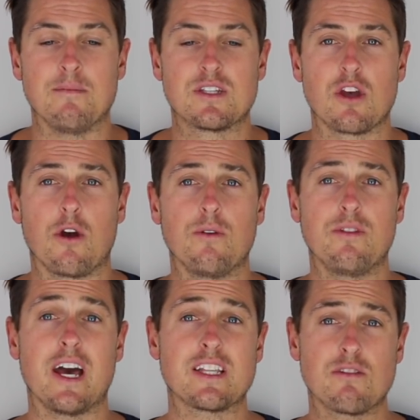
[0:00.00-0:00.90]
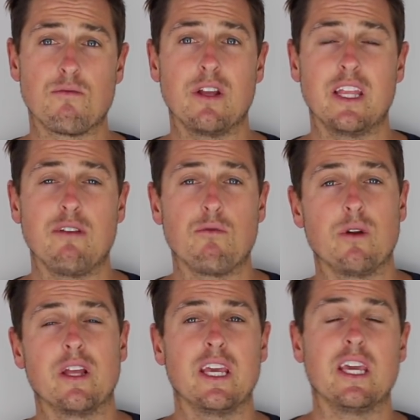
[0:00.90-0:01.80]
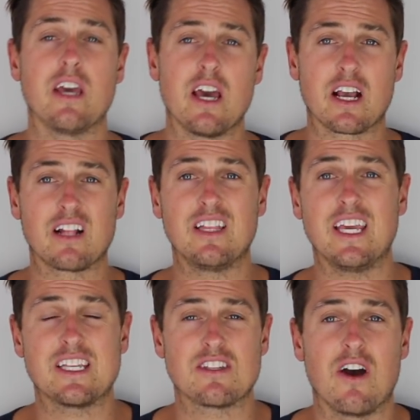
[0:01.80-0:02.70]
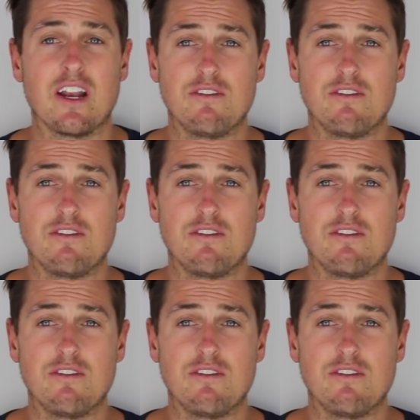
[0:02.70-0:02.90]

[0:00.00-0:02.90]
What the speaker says: So that's a really, really clear sign.